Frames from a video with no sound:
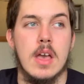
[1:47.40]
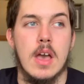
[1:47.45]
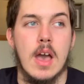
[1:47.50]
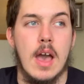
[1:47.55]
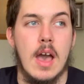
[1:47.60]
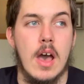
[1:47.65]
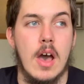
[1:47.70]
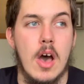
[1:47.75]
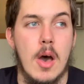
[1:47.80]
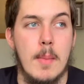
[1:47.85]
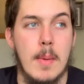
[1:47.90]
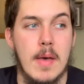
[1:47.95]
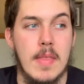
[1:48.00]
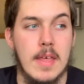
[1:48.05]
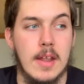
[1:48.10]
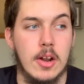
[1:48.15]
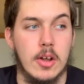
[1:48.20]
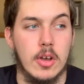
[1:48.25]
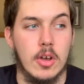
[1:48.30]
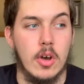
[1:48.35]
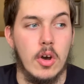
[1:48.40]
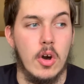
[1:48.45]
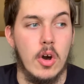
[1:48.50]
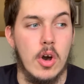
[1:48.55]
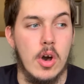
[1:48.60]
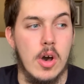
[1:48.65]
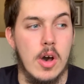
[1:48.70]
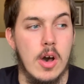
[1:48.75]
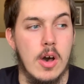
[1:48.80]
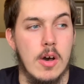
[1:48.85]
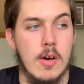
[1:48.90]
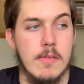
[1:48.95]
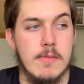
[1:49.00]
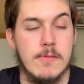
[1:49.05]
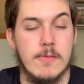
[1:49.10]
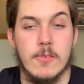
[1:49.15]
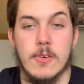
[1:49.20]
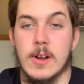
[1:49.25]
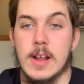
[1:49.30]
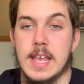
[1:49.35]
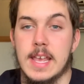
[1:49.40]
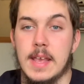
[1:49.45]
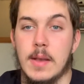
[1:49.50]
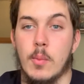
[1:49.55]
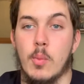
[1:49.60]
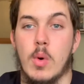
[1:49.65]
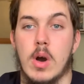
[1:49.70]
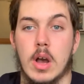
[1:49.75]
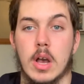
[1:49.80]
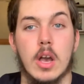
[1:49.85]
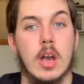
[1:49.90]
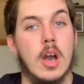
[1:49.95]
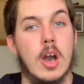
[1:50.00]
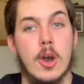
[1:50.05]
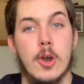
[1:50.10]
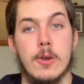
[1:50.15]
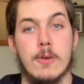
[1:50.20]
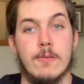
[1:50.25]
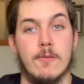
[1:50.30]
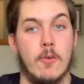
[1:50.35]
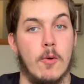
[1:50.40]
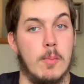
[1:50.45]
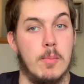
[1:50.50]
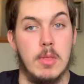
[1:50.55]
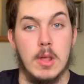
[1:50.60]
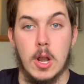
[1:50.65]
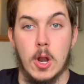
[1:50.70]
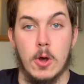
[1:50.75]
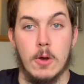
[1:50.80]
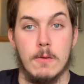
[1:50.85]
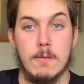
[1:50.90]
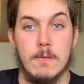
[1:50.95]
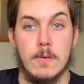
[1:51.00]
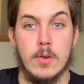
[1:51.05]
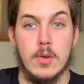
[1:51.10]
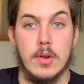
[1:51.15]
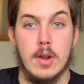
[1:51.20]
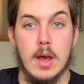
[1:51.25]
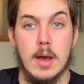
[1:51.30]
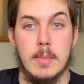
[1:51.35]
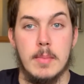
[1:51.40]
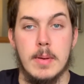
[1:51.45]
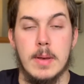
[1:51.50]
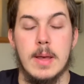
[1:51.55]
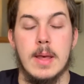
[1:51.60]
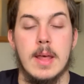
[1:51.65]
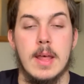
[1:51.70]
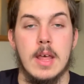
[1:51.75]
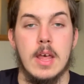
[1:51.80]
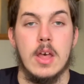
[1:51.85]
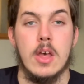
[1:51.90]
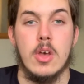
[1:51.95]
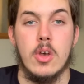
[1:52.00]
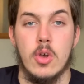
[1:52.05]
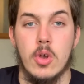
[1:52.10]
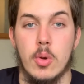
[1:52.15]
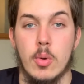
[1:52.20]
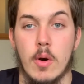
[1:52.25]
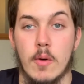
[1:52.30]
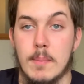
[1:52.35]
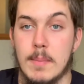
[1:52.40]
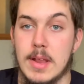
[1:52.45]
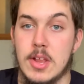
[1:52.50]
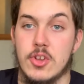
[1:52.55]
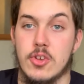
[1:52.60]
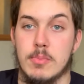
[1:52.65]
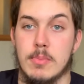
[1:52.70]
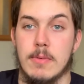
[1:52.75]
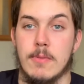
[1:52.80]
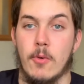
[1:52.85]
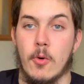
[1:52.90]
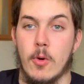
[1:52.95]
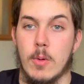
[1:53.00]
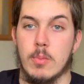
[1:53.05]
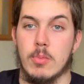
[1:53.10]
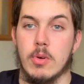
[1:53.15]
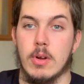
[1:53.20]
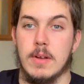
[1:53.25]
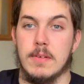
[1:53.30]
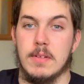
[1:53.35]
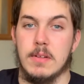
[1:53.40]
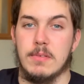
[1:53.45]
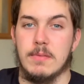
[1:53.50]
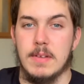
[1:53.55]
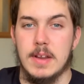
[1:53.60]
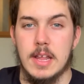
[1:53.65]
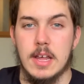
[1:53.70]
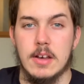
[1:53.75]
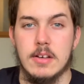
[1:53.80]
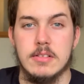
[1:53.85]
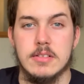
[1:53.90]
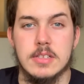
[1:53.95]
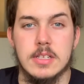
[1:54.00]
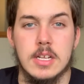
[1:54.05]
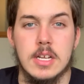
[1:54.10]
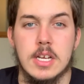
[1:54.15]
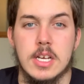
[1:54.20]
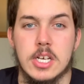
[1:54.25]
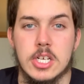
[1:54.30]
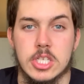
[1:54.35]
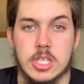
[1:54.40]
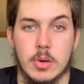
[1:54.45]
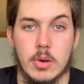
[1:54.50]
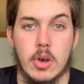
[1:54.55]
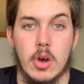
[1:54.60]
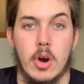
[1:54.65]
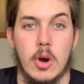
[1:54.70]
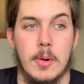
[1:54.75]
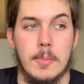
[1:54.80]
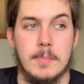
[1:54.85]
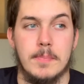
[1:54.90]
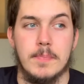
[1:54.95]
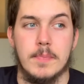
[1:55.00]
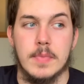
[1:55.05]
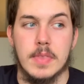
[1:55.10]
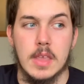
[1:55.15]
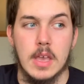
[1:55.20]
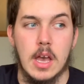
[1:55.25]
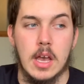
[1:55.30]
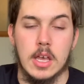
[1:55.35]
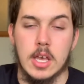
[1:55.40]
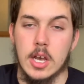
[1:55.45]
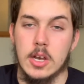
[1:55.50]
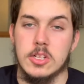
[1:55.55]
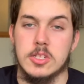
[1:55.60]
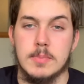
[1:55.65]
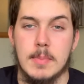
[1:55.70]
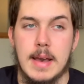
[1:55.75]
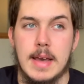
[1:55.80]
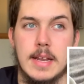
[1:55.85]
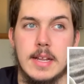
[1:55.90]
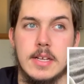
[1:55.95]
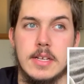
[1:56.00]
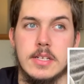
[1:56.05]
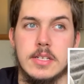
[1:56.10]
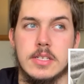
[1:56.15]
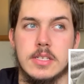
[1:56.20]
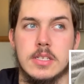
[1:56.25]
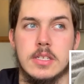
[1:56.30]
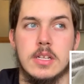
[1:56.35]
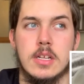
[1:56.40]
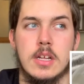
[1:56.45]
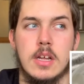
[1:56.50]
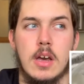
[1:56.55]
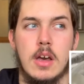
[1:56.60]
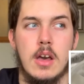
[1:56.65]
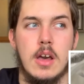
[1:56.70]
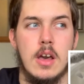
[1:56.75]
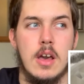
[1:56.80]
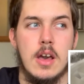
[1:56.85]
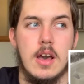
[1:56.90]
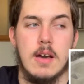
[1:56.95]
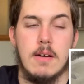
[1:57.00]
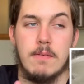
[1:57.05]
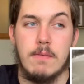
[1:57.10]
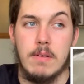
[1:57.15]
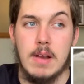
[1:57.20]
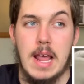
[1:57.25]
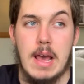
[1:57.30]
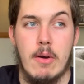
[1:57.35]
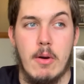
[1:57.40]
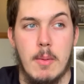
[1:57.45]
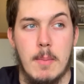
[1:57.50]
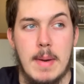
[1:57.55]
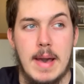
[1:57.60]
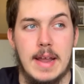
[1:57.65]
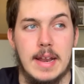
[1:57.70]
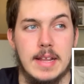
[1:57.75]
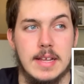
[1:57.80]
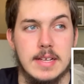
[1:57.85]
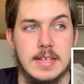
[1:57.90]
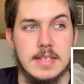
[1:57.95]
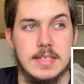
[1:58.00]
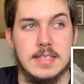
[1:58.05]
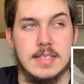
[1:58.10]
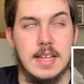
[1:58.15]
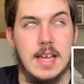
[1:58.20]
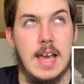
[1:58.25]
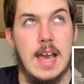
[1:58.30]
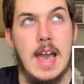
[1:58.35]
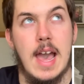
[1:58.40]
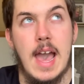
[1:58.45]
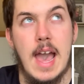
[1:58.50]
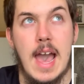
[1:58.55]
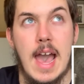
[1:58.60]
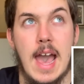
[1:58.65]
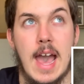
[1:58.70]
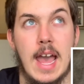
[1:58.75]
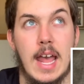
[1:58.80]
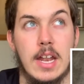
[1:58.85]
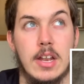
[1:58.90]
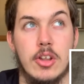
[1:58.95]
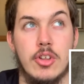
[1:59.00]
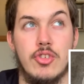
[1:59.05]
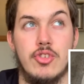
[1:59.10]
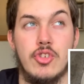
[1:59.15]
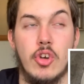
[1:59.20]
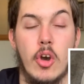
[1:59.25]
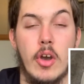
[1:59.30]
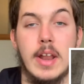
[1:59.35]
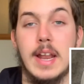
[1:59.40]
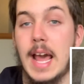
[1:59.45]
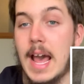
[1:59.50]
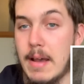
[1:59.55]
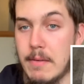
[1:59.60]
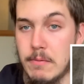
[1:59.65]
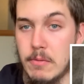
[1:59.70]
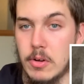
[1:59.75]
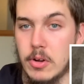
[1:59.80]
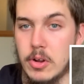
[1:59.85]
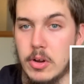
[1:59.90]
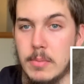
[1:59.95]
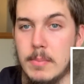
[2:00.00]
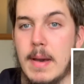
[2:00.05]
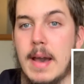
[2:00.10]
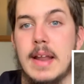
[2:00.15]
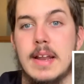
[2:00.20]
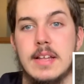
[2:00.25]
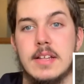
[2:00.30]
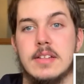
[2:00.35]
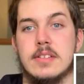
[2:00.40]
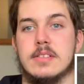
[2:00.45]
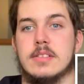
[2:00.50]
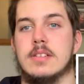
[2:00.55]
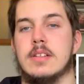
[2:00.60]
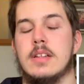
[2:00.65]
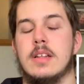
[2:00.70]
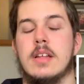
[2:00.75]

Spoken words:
And then I got 3 in one go from the Live Food Hub, who I've mentioned before in previous videos. So I got a ghost mantis, a flower mantis, and a giant African mantis.